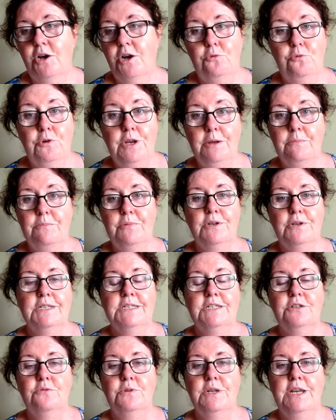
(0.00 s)

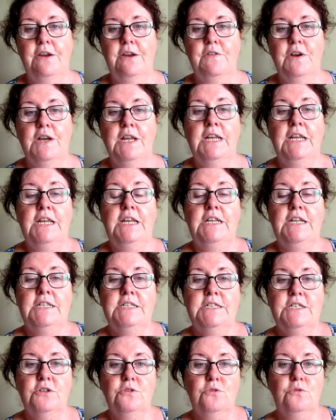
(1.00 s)
reimbursed or whatever.
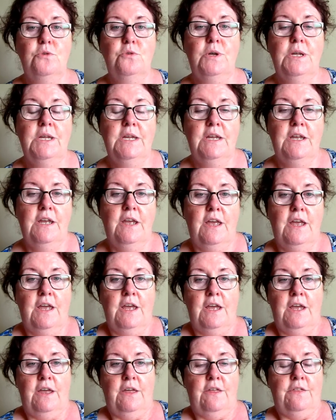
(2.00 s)
So
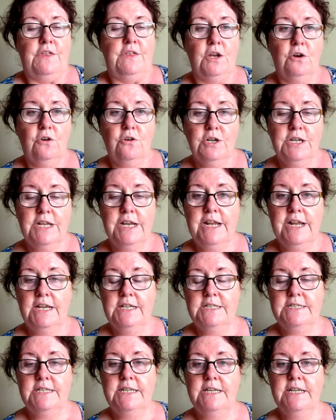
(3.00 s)
the
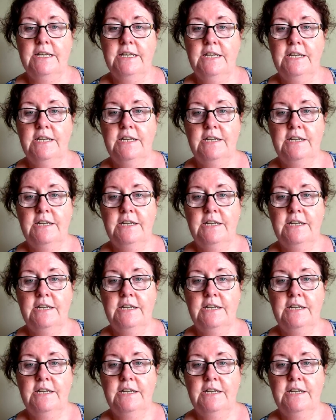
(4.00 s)
organizing